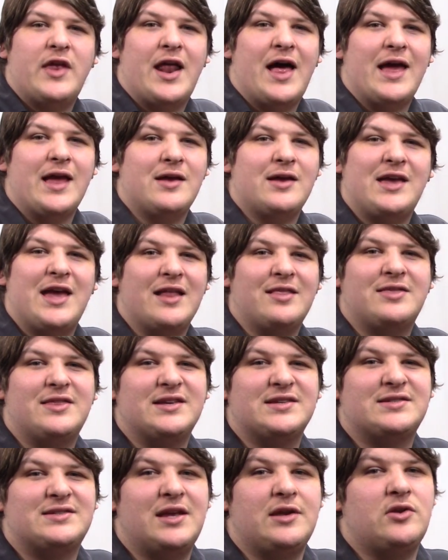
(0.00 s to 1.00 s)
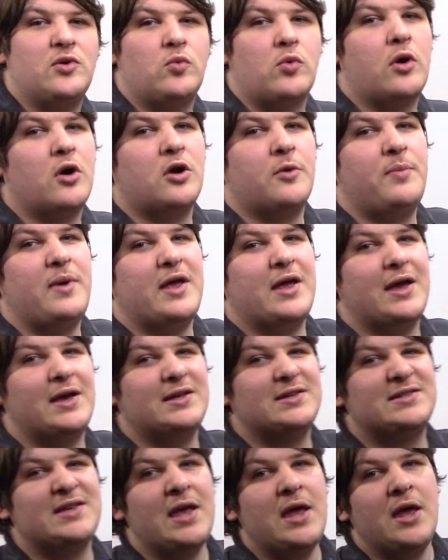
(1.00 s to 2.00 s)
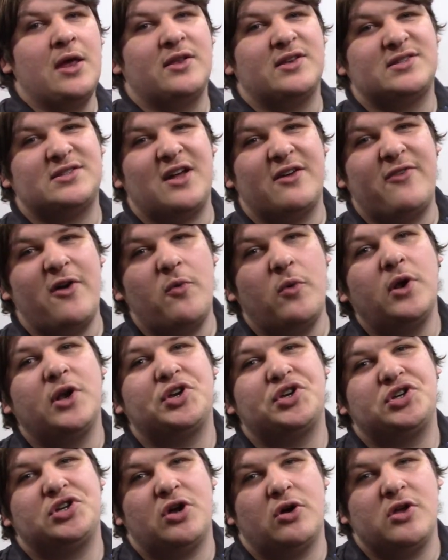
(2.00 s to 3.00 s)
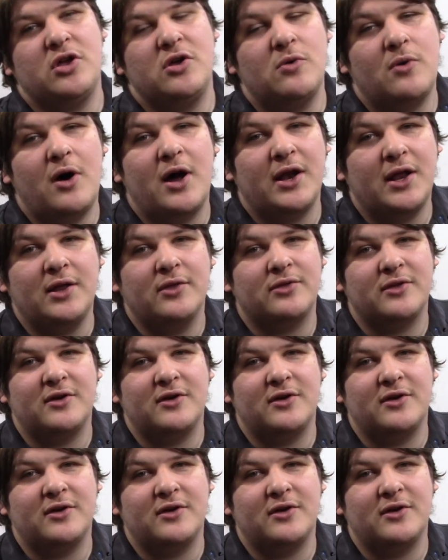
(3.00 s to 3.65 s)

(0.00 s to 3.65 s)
that I get this thing to work because the stuff I want to show you on it,